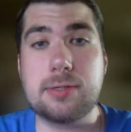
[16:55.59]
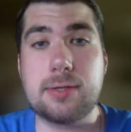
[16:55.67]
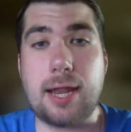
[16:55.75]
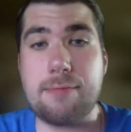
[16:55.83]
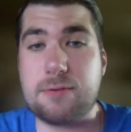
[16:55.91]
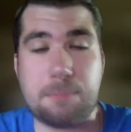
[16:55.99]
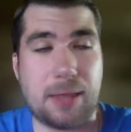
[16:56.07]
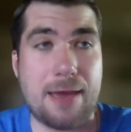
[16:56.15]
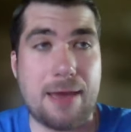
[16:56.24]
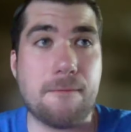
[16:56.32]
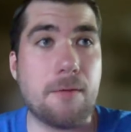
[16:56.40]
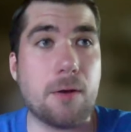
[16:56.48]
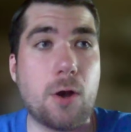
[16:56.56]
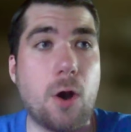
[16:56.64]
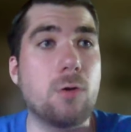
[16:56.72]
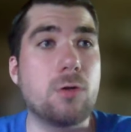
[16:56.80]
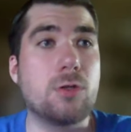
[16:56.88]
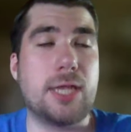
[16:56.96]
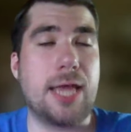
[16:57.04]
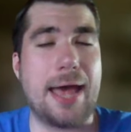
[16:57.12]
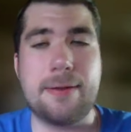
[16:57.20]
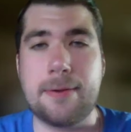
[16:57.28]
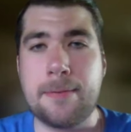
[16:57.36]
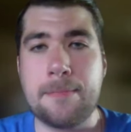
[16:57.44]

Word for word: and he was playing for a coach that